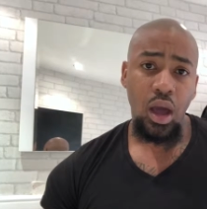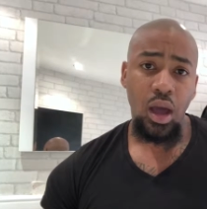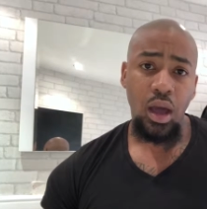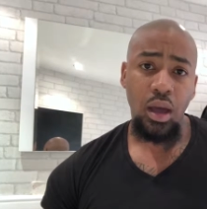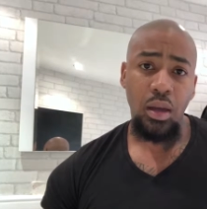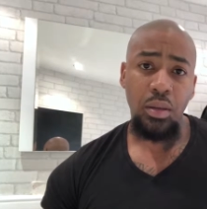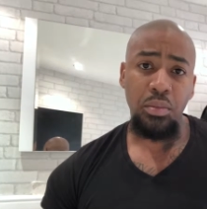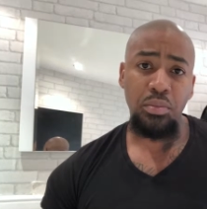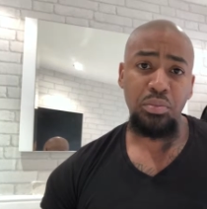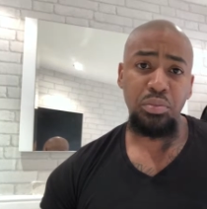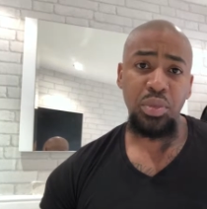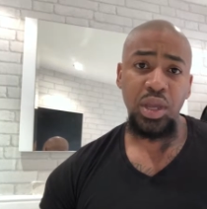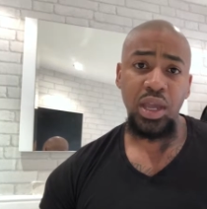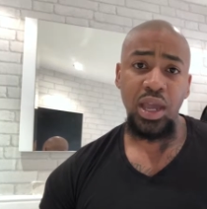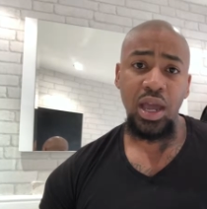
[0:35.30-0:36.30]

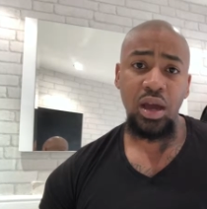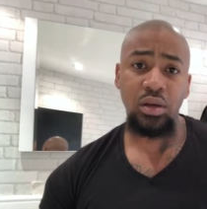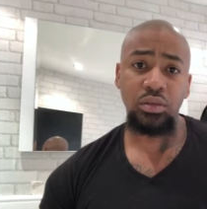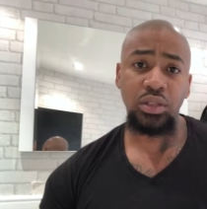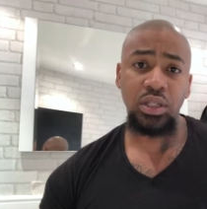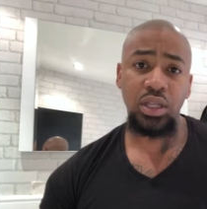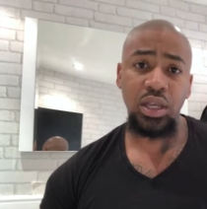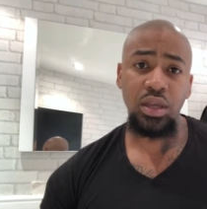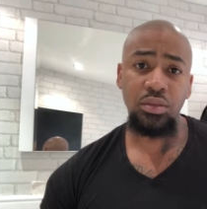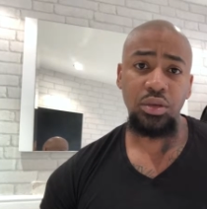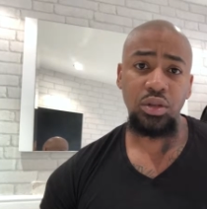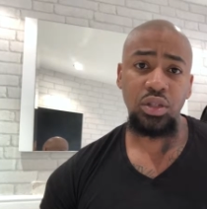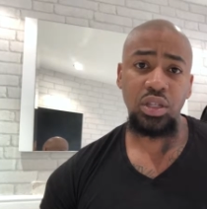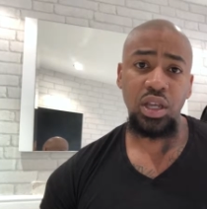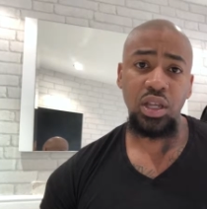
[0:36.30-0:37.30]
Um, it helps to
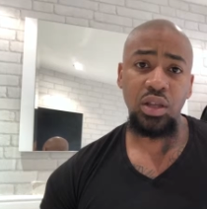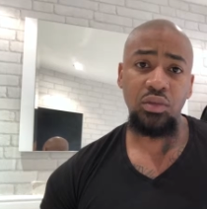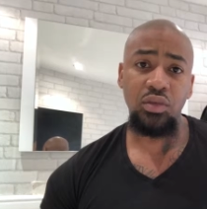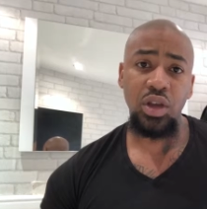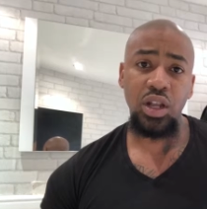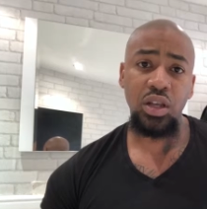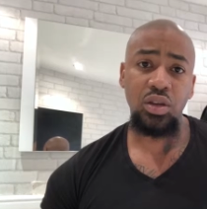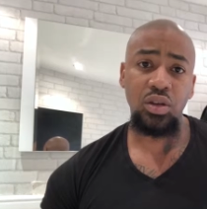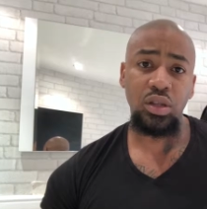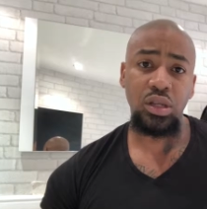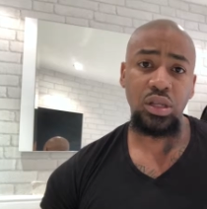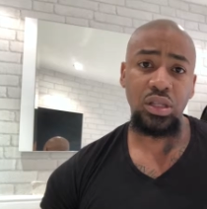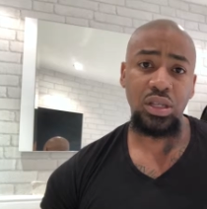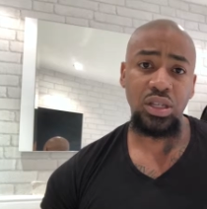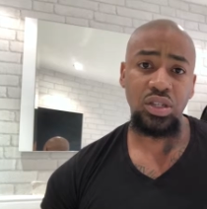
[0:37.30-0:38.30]
keep your skin in really good
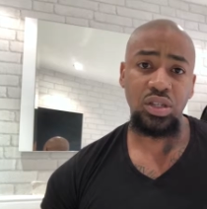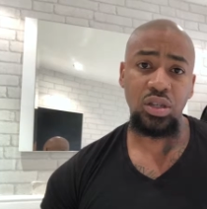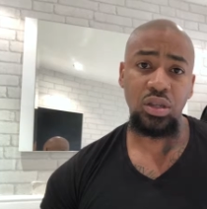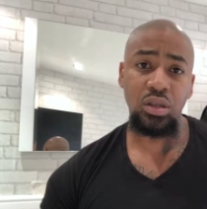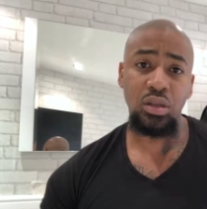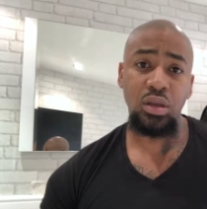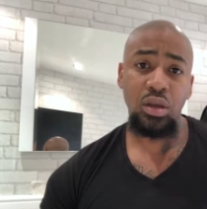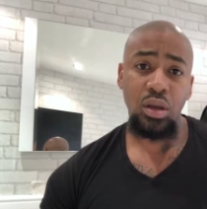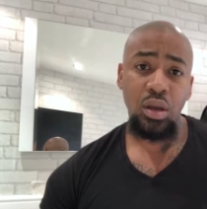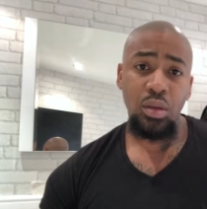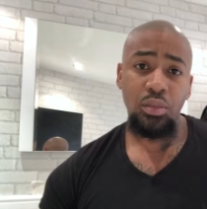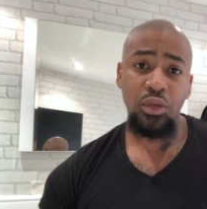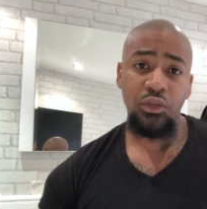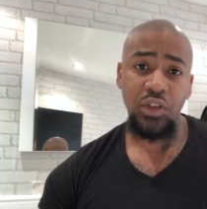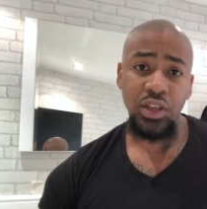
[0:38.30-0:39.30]
condition,
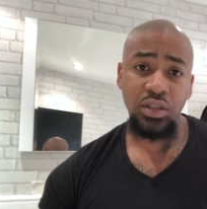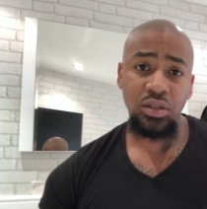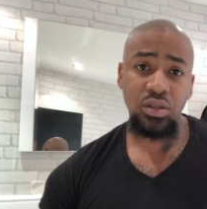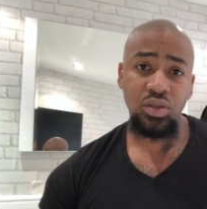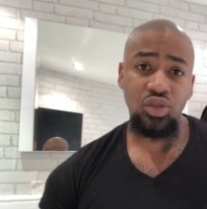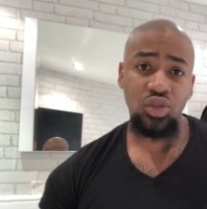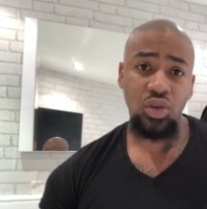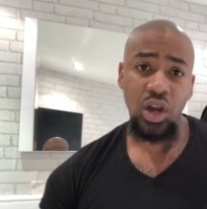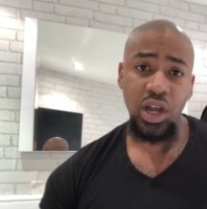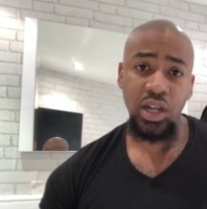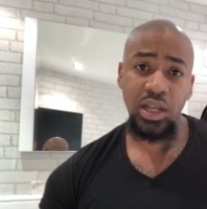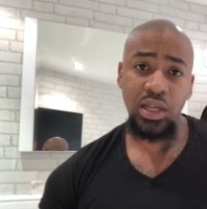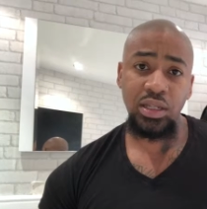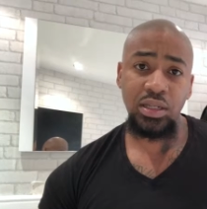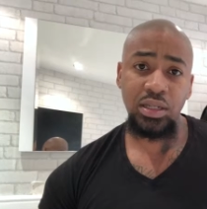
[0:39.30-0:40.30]
prevents the
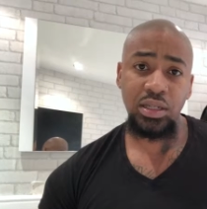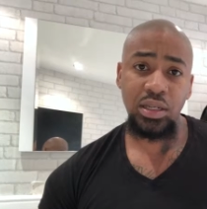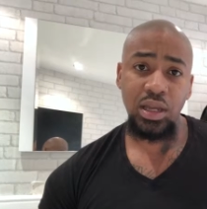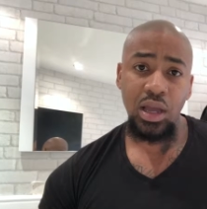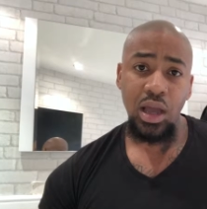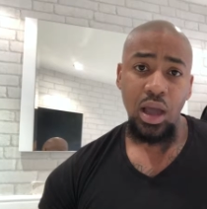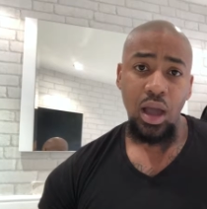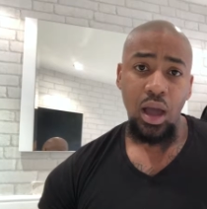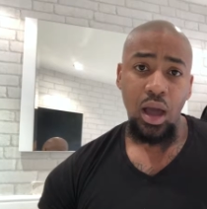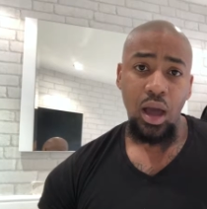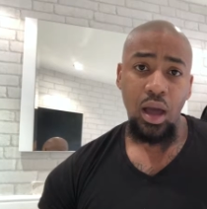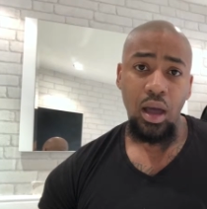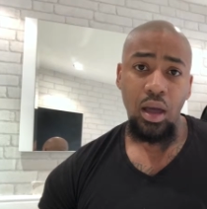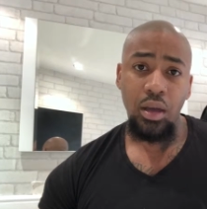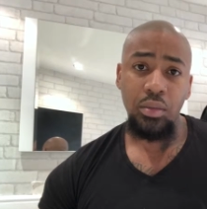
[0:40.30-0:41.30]
dryness,
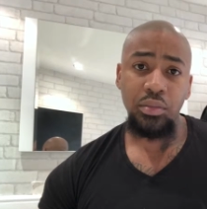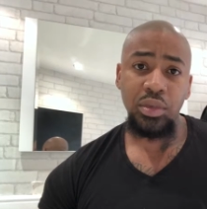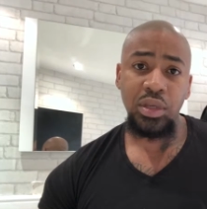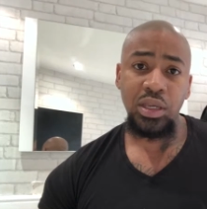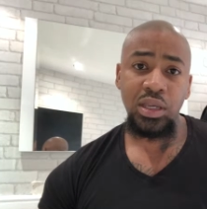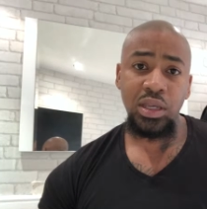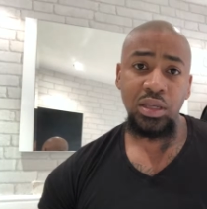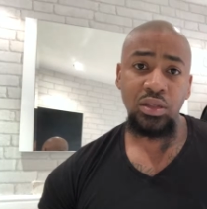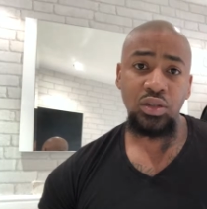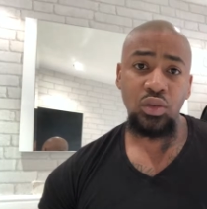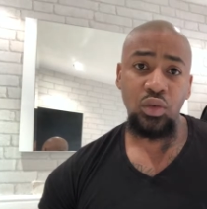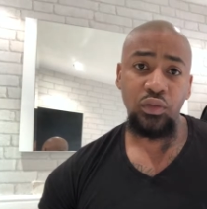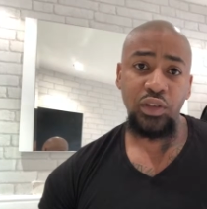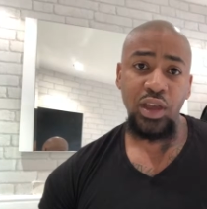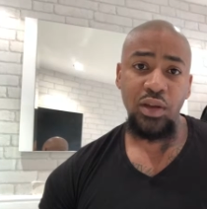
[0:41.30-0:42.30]
um, can
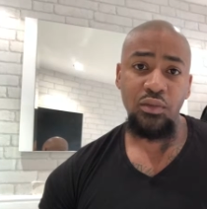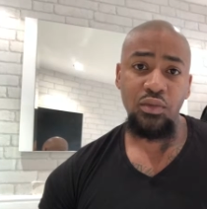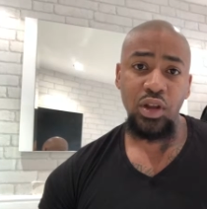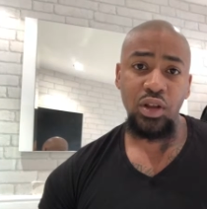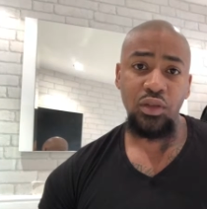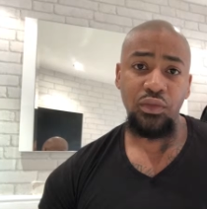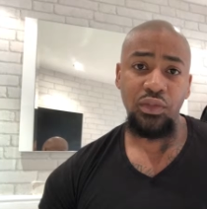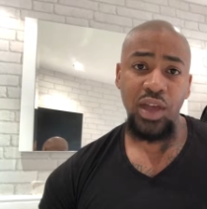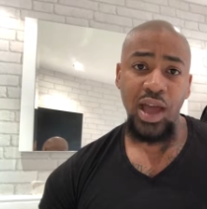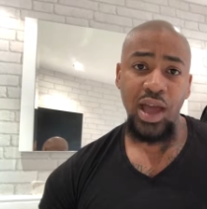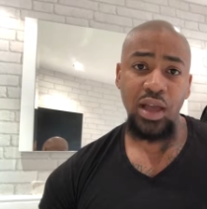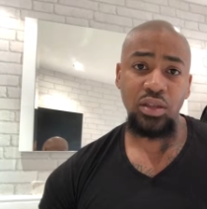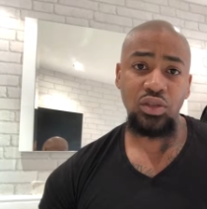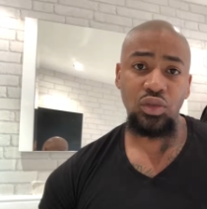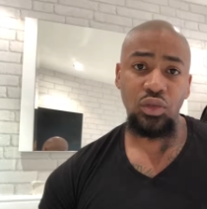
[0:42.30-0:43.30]
sort of get rid of
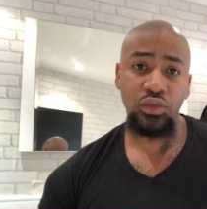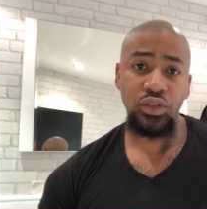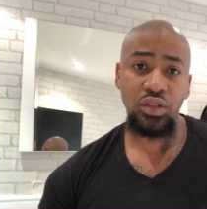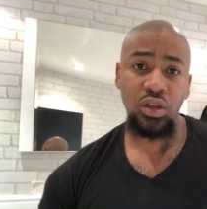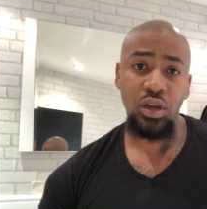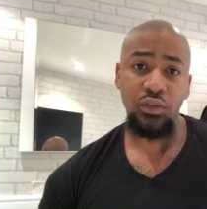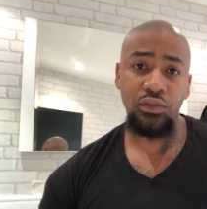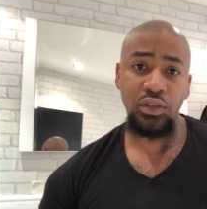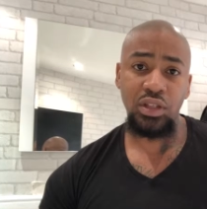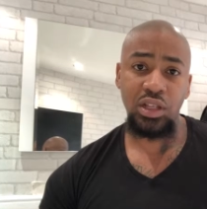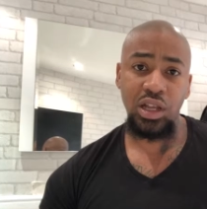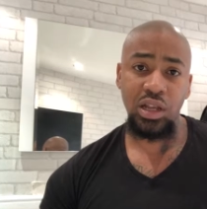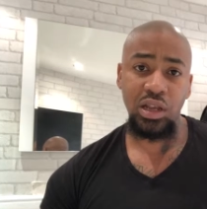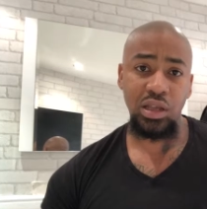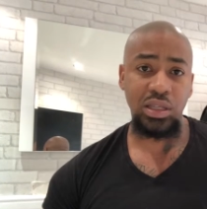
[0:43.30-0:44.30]
that sort of surface
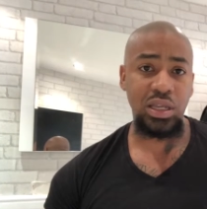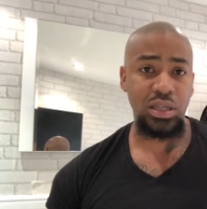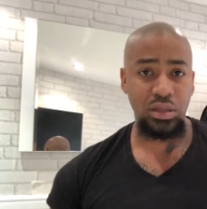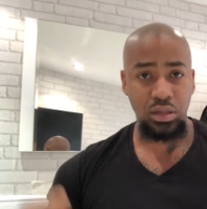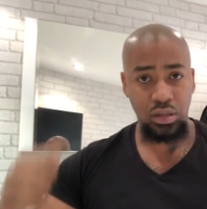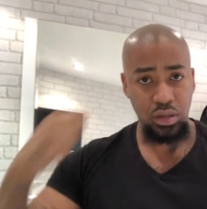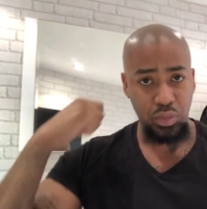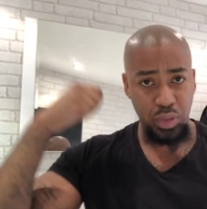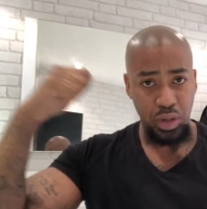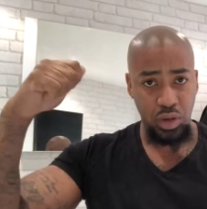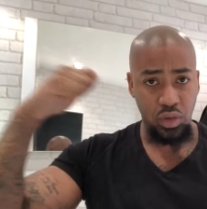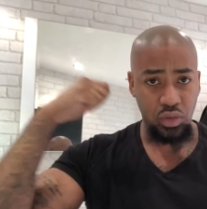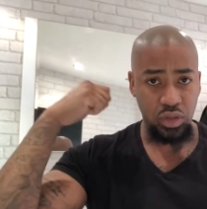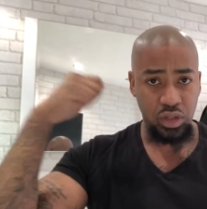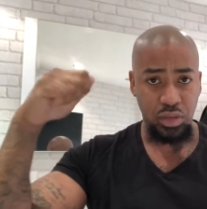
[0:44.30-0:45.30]
layer that tends to
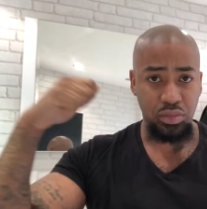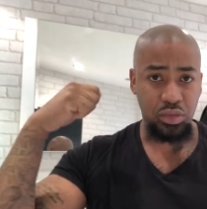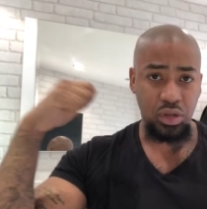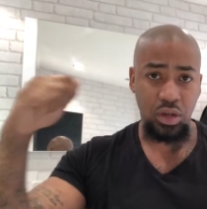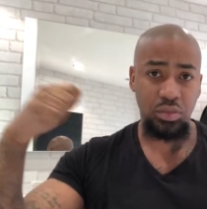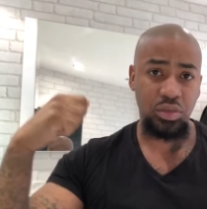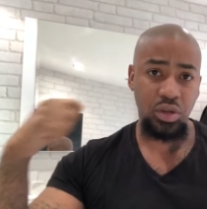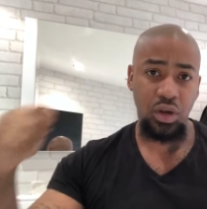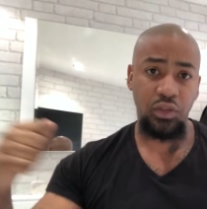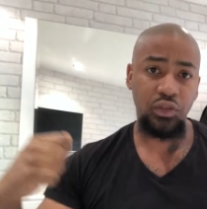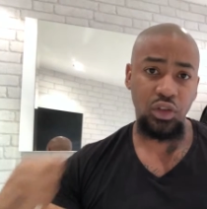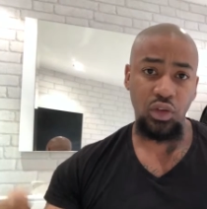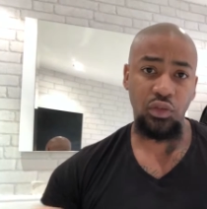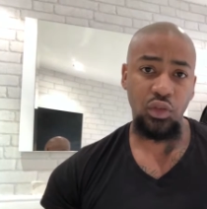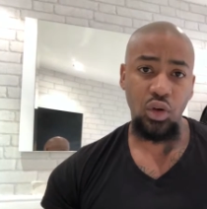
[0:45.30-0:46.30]
peel sometimes
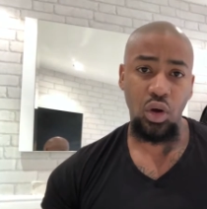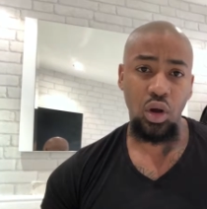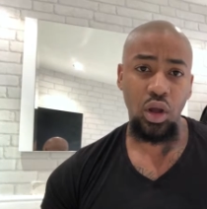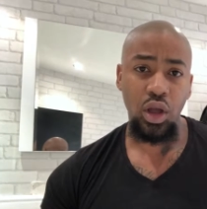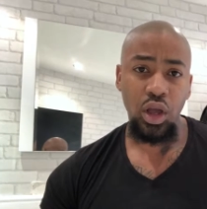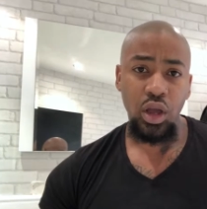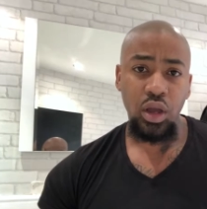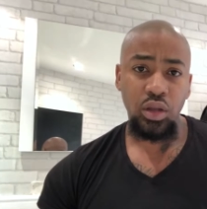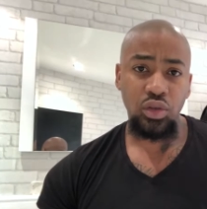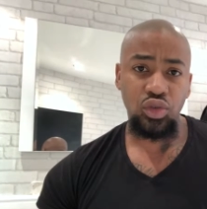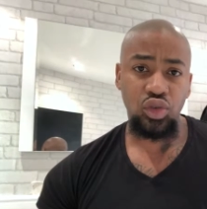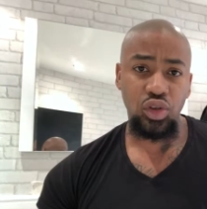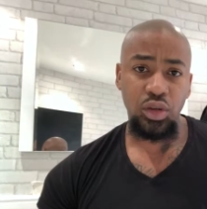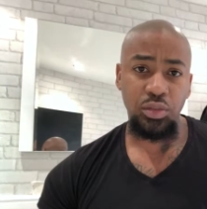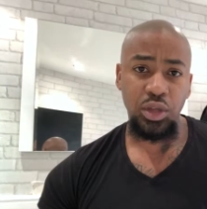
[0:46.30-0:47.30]
after you've got the
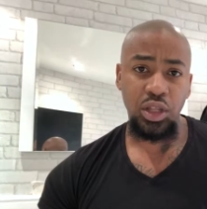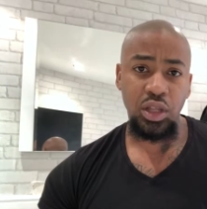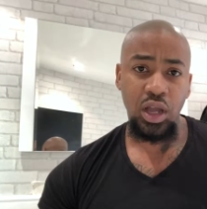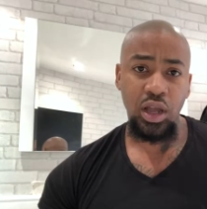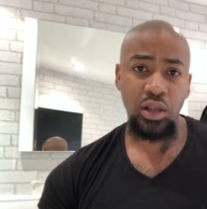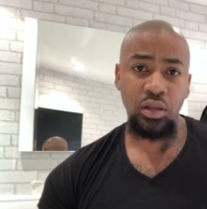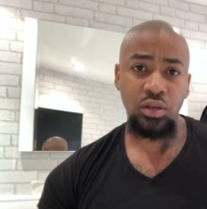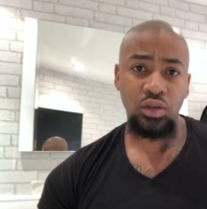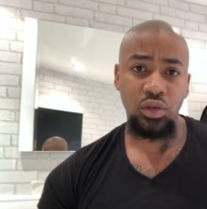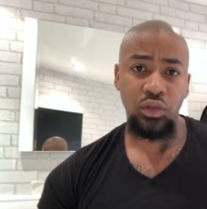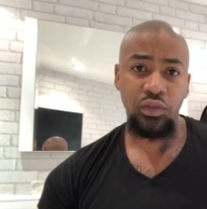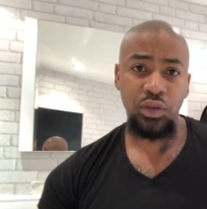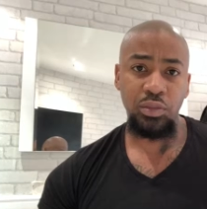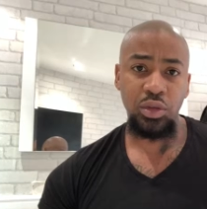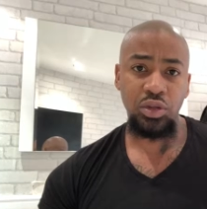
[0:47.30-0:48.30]
treatment done,
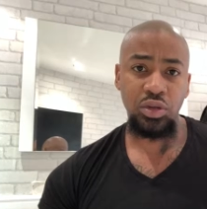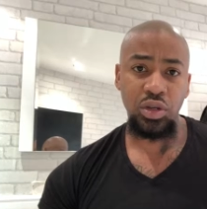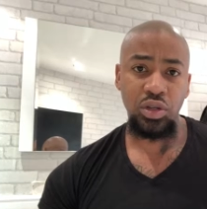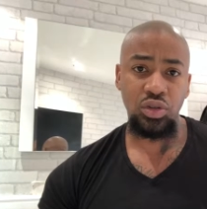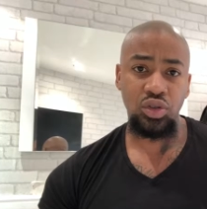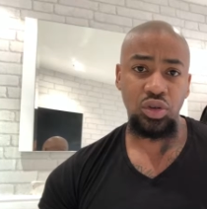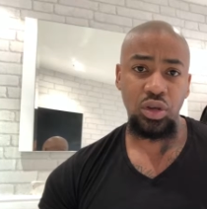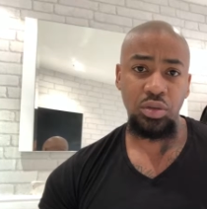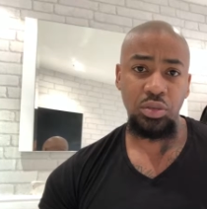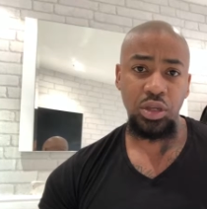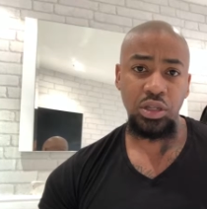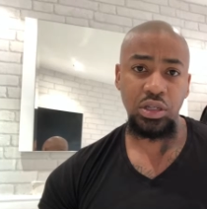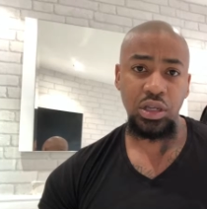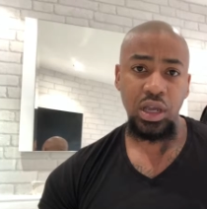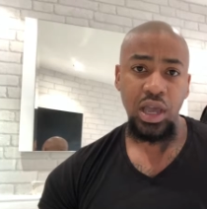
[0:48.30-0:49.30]
sort of in between your
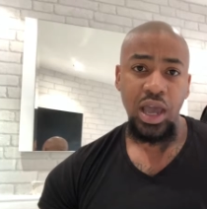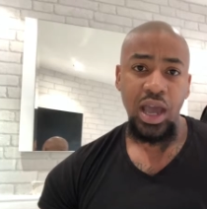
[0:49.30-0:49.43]
treatments.